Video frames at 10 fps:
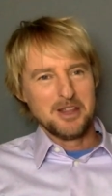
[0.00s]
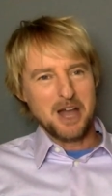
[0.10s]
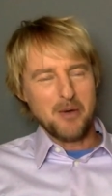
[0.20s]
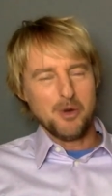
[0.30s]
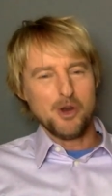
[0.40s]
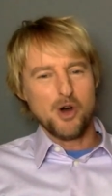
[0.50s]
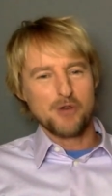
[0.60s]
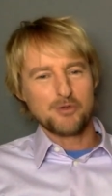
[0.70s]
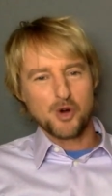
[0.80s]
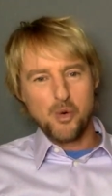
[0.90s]
that went
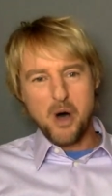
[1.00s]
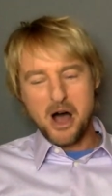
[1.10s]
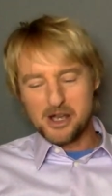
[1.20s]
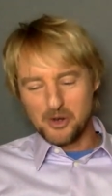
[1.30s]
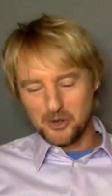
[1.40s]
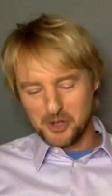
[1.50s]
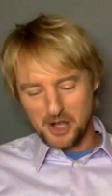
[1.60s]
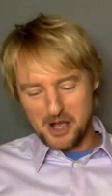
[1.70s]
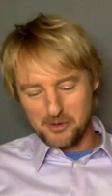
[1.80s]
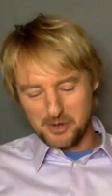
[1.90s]
on for a while
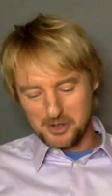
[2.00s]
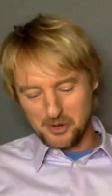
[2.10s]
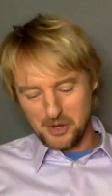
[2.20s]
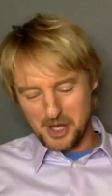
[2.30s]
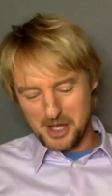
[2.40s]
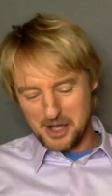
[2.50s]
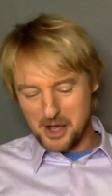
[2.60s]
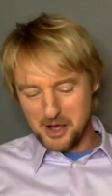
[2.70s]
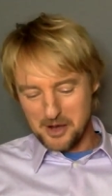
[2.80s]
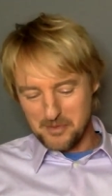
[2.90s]
till I till they
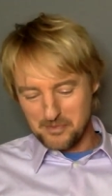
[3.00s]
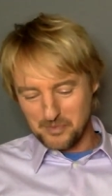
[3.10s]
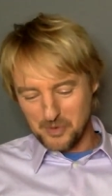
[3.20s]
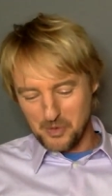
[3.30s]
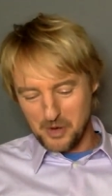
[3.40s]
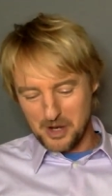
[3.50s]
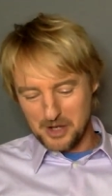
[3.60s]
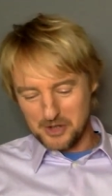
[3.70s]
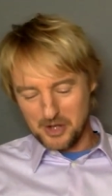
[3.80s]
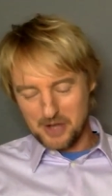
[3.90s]
um, were
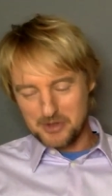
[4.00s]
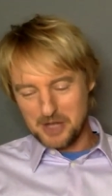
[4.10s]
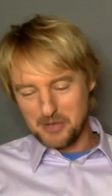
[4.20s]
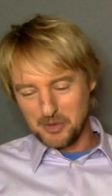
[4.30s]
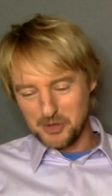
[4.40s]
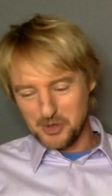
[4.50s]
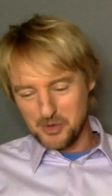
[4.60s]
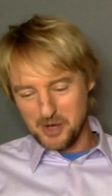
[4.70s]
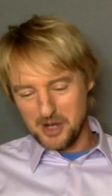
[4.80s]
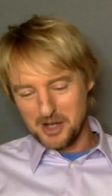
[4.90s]
until I was able
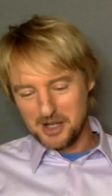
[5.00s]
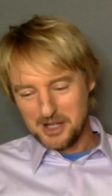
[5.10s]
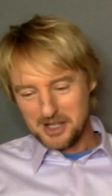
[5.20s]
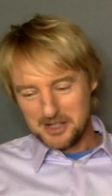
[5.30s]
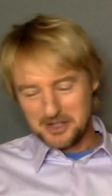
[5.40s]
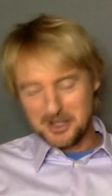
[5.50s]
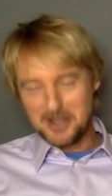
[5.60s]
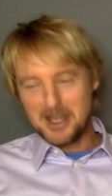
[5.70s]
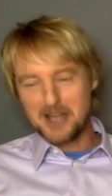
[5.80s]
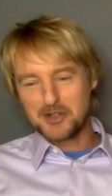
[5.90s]
to uh, see
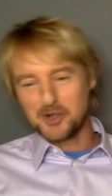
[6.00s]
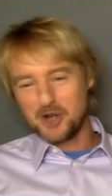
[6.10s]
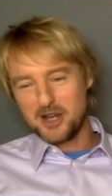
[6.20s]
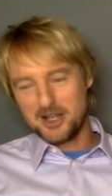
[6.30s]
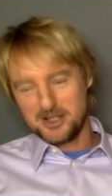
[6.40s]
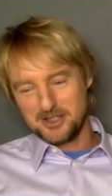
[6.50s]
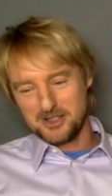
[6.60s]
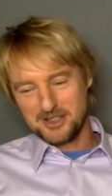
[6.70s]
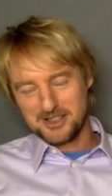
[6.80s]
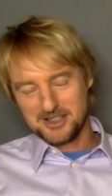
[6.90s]
the end credits.